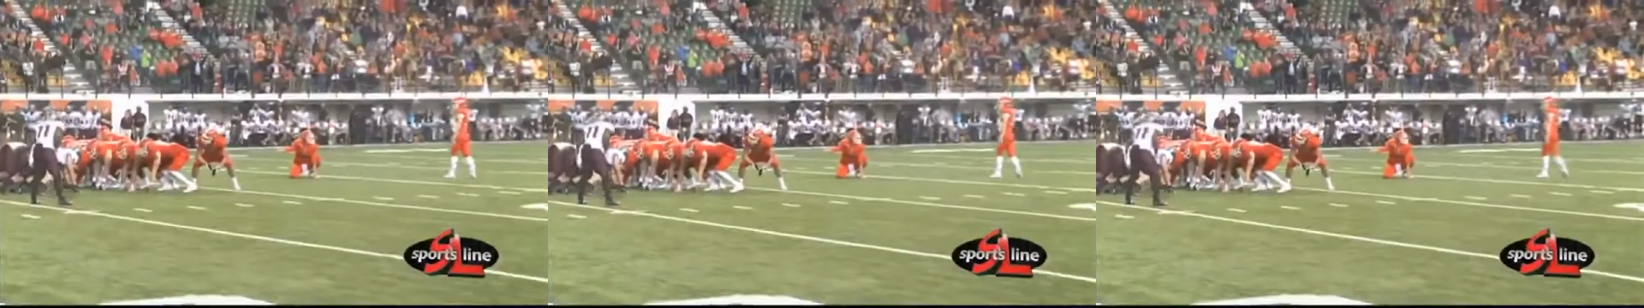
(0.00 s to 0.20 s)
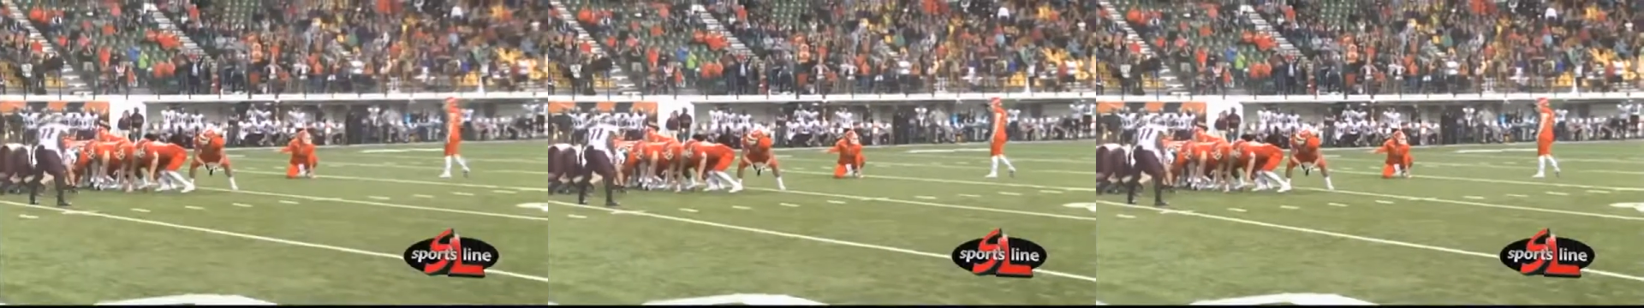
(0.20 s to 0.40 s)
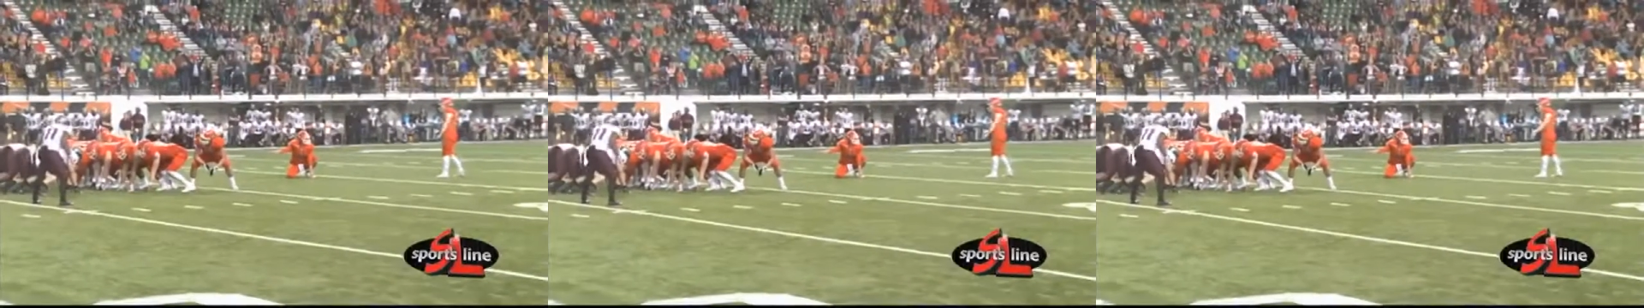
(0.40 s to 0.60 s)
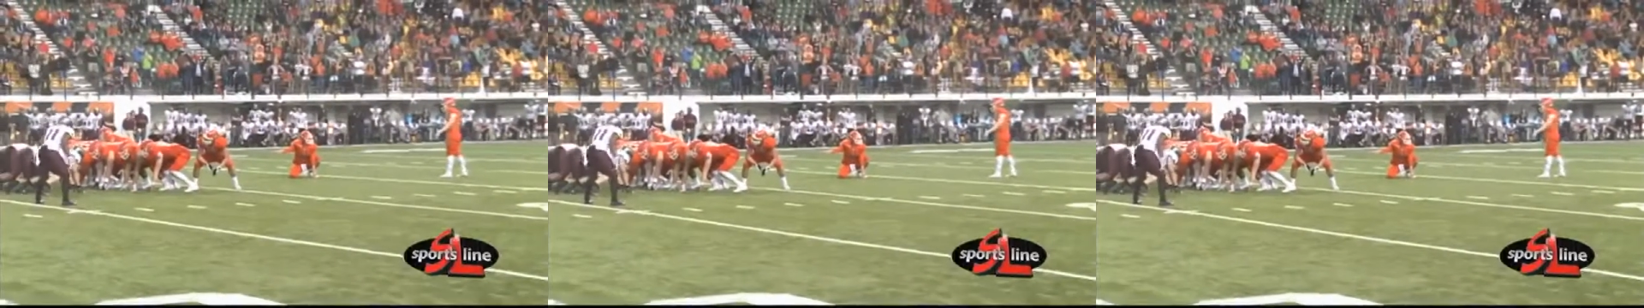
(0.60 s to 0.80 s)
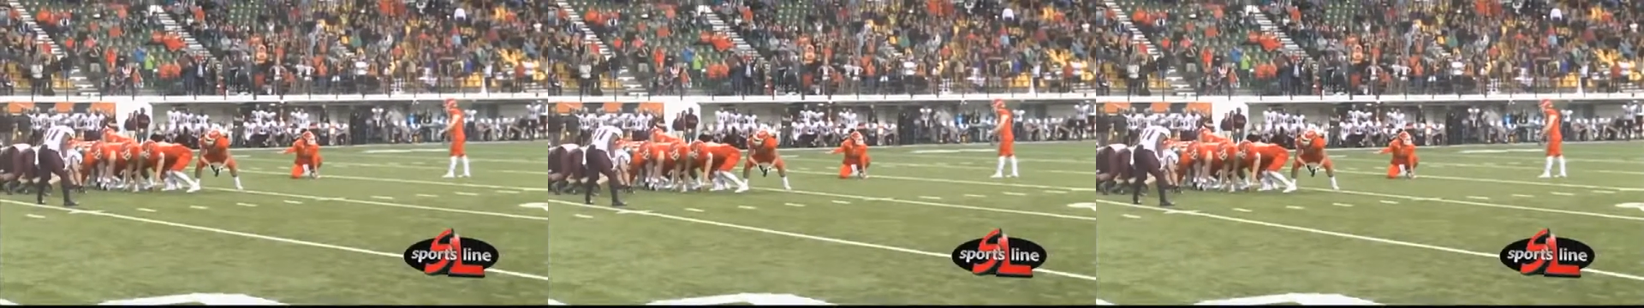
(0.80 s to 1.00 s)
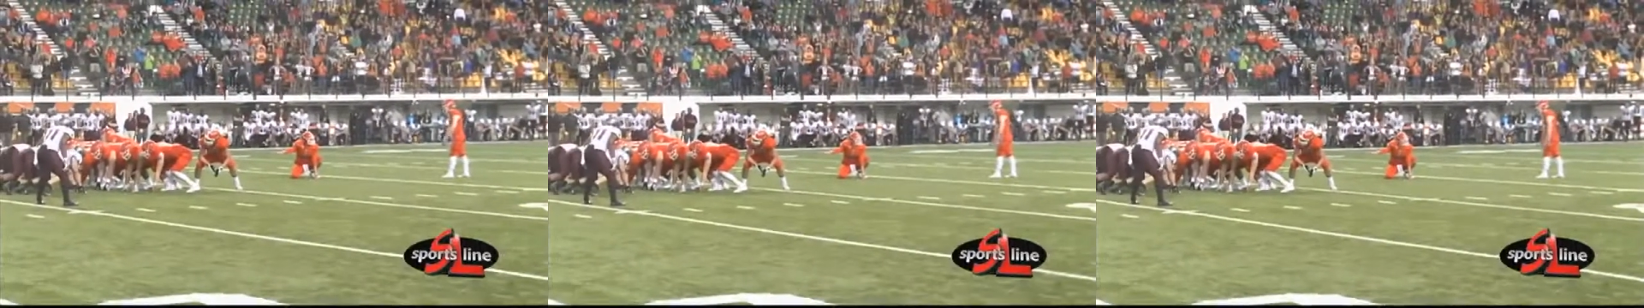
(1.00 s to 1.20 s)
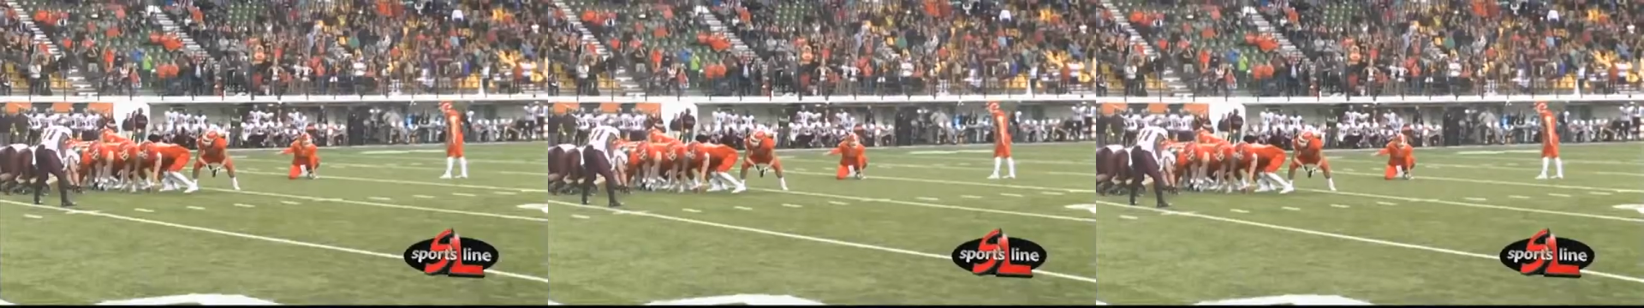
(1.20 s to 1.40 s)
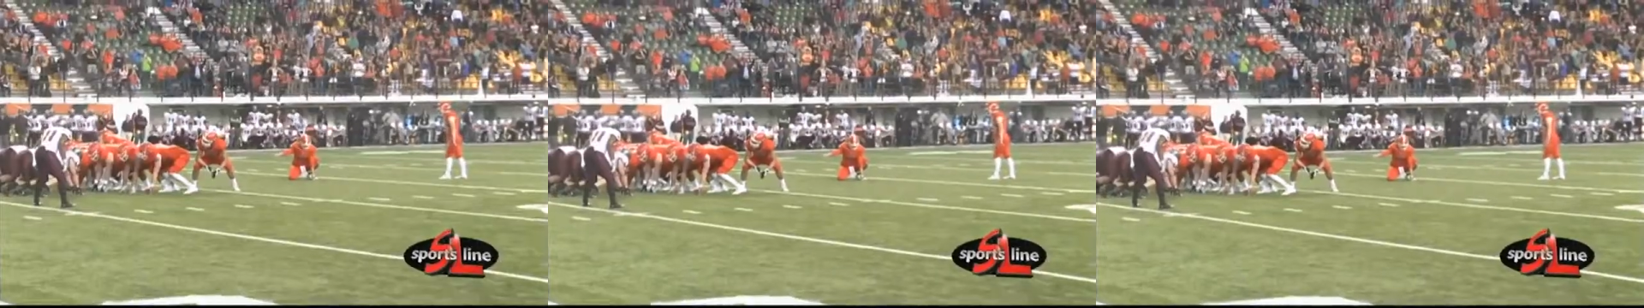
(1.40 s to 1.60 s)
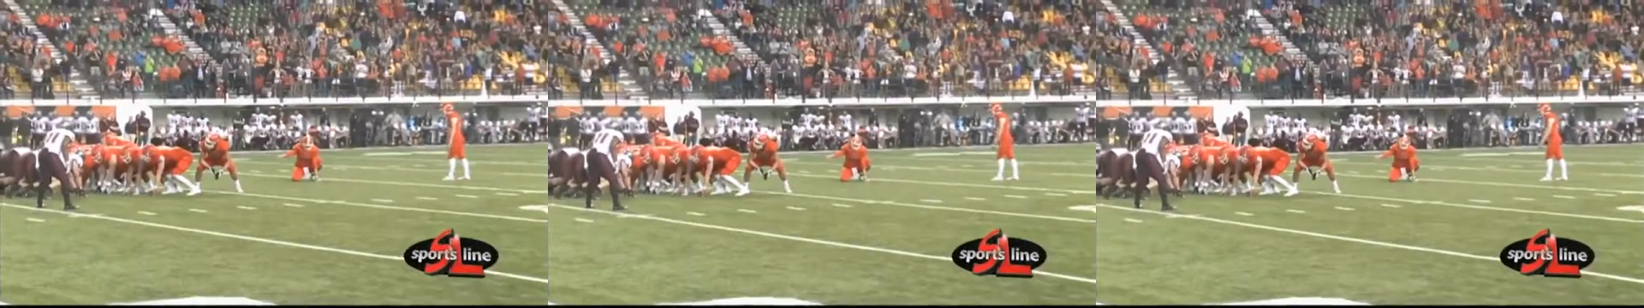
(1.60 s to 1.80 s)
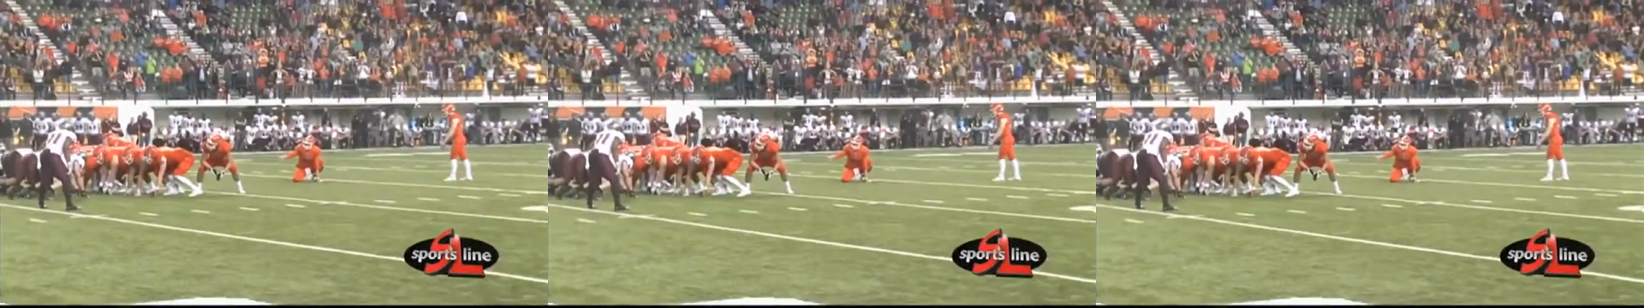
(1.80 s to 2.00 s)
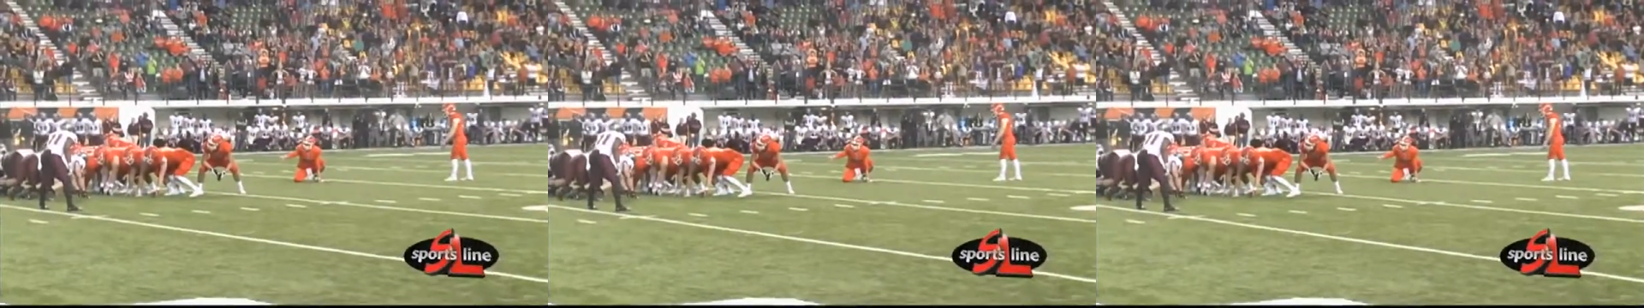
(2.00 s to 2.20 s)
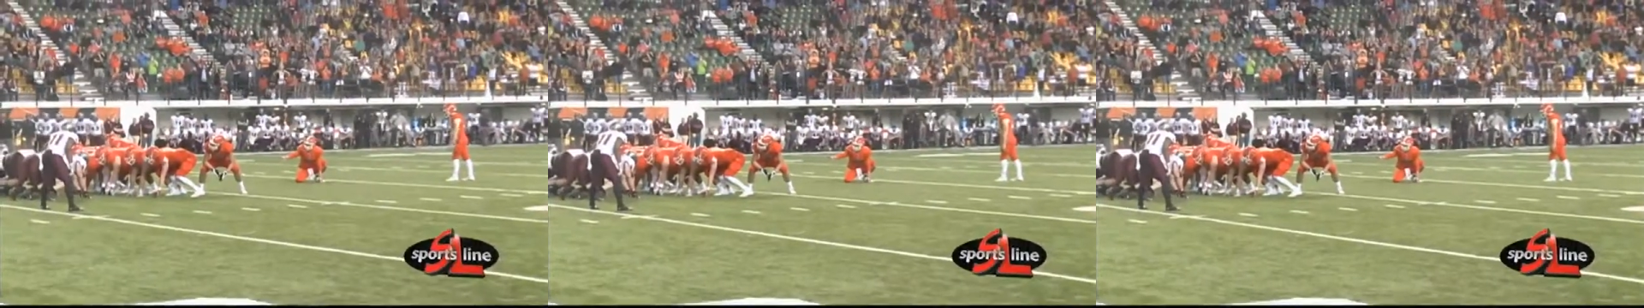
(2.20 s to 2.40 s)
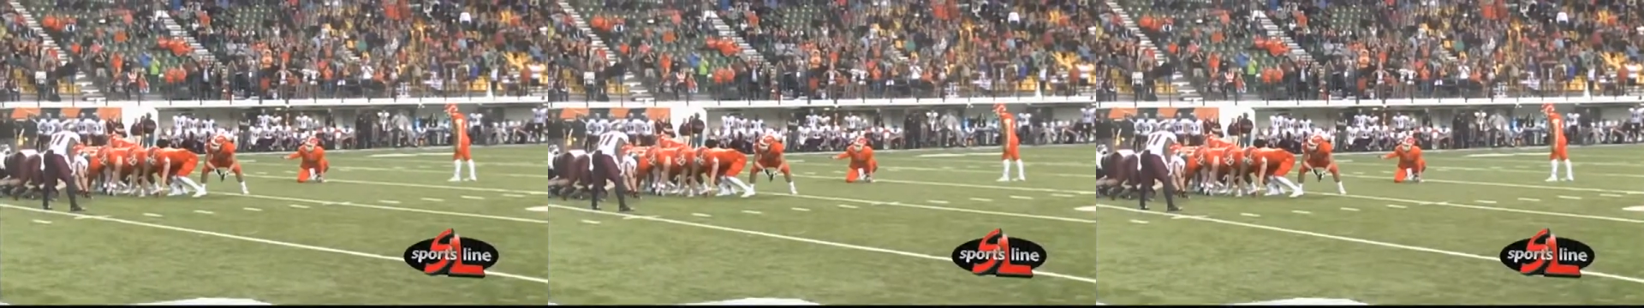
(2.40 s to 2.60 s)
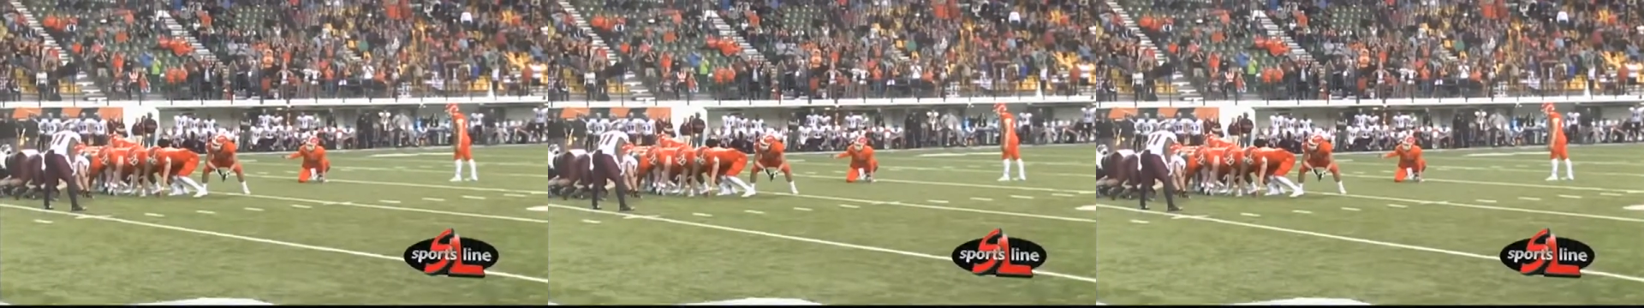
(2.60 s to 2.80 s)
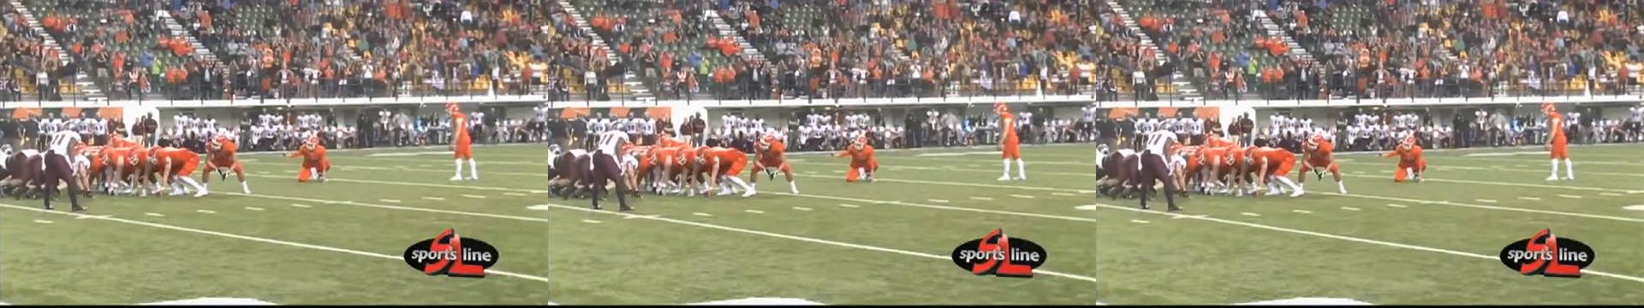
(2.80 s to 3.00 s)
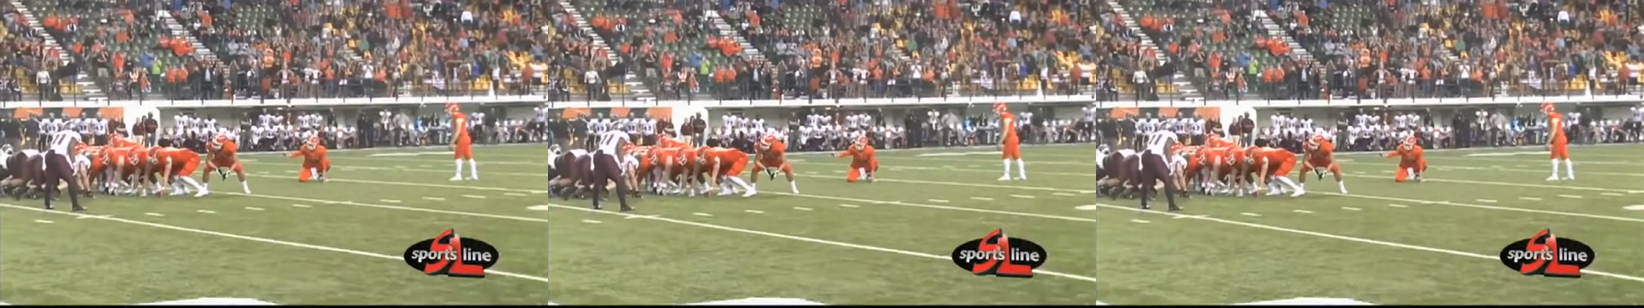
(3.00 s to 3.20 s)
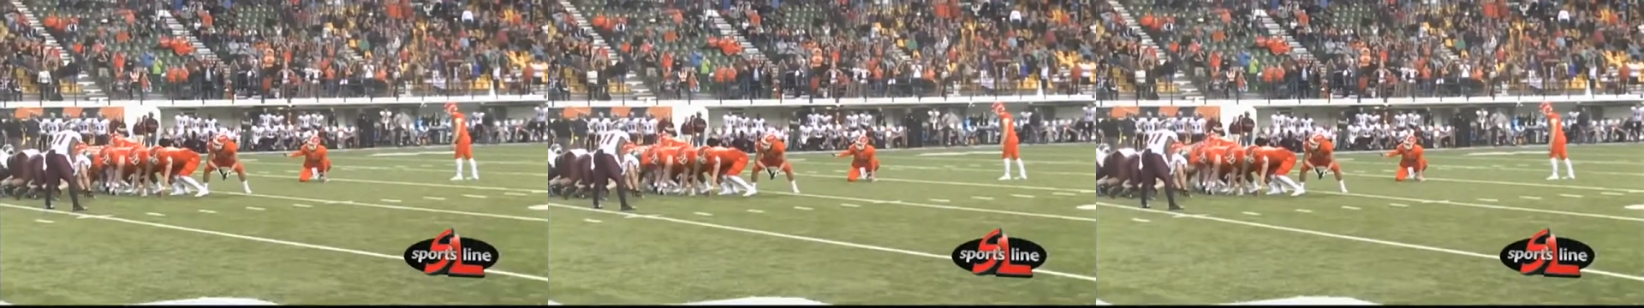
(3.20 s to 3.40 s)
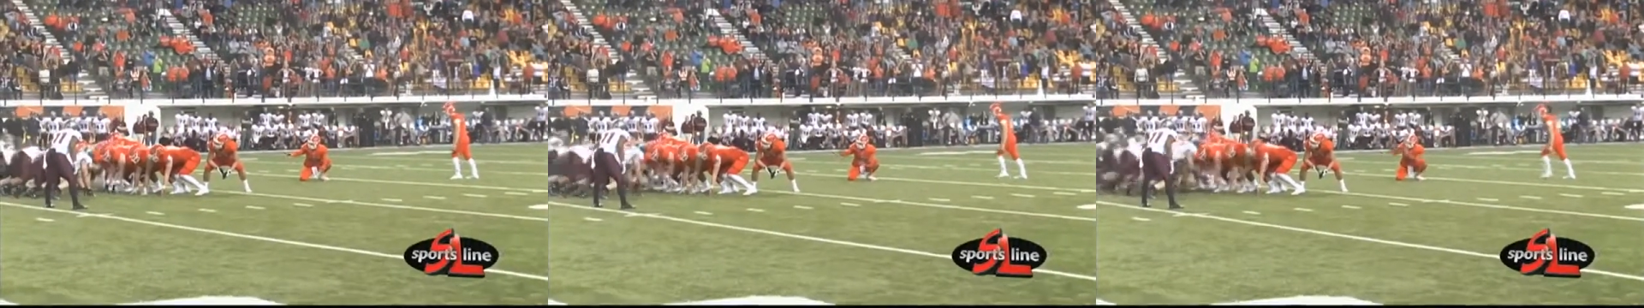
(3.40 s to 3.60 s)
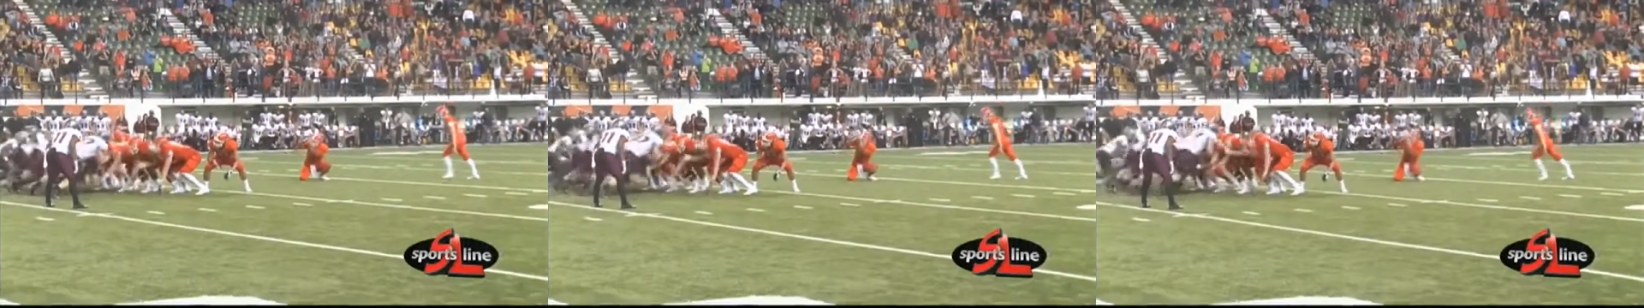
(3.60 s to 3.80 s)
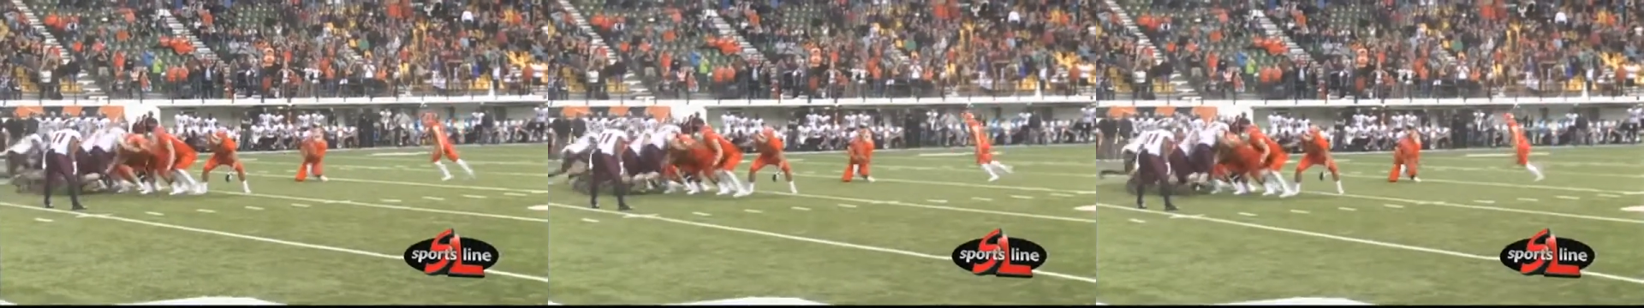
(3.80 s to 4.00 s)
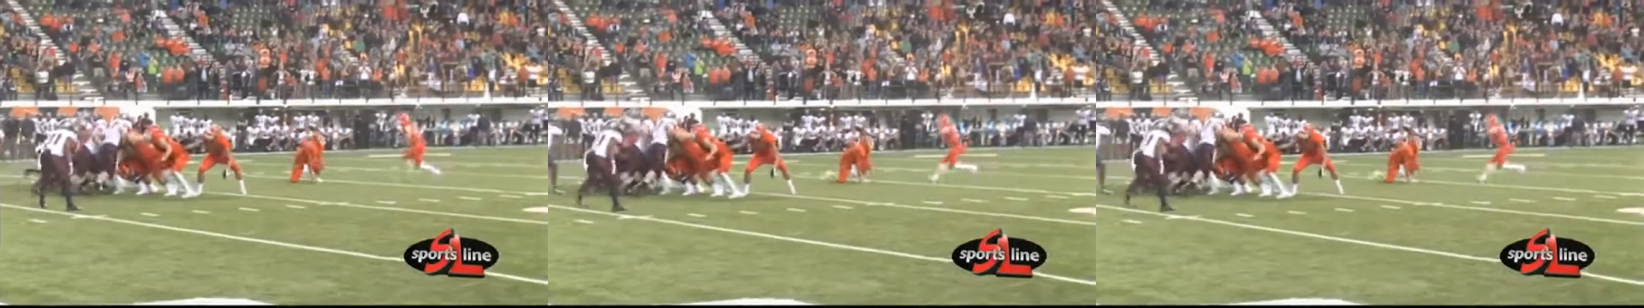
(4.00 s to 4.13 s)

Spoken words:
[unreadable: no face in view]